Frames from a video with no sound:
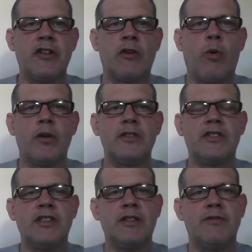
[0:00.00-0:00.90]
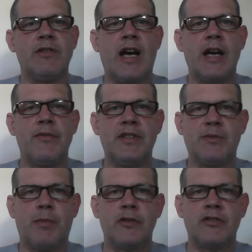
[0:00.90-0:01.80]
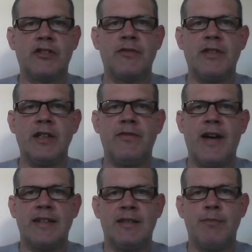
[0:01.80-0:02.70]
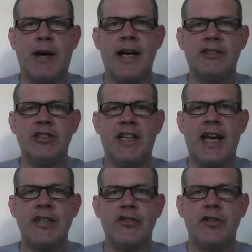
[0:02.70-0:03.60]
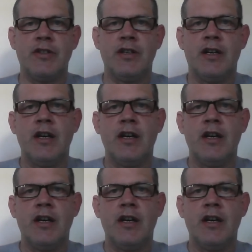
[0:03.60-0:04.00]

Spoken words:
the quality of life is positively affected by education